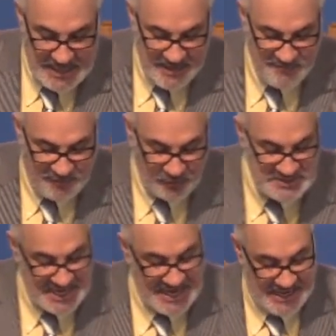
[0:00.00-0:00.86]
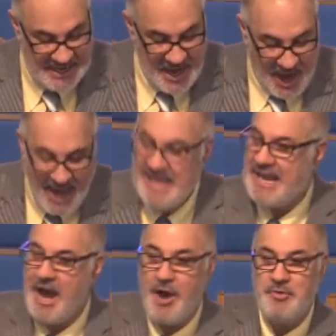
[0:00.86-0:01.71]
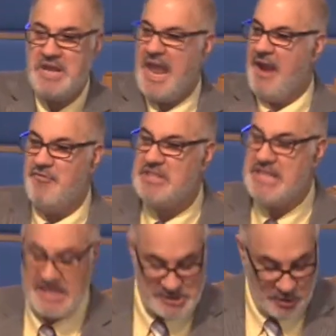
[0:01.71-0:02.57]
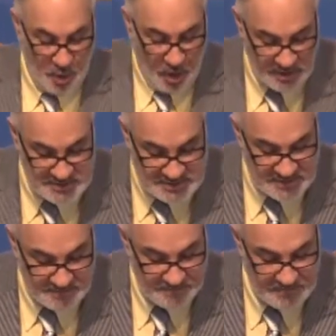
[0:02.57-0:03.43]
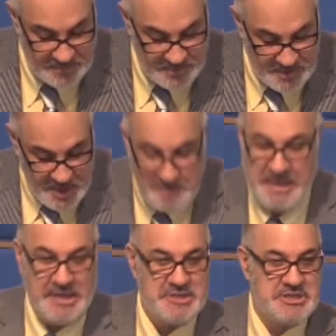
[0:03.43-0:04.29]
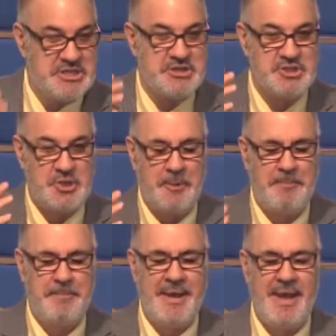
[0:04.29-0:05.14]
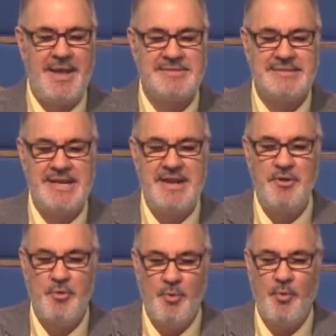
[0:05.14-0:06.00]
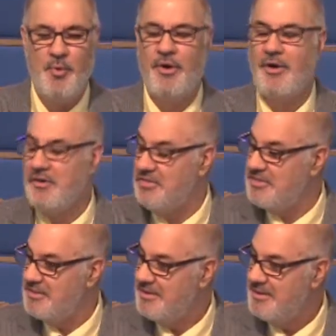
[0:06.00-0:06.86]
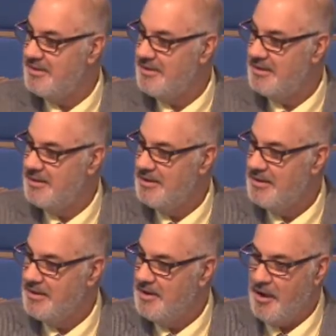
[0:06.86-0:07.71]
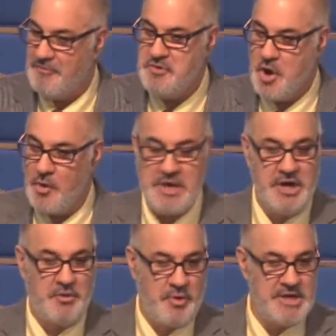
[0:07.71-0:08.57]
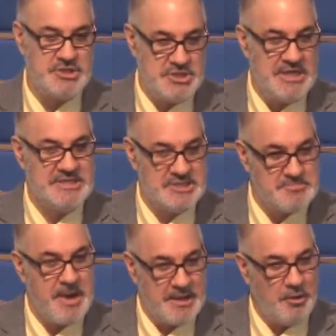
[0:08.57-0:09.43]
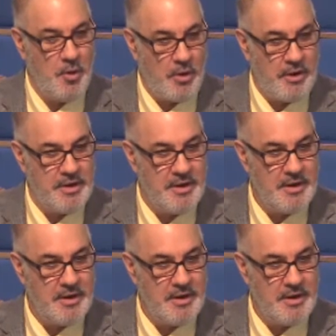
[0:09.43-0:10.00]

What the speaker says: in verse 8, I count everything as loss because of the surpassing worth of knowing Christ Jesus my Lord.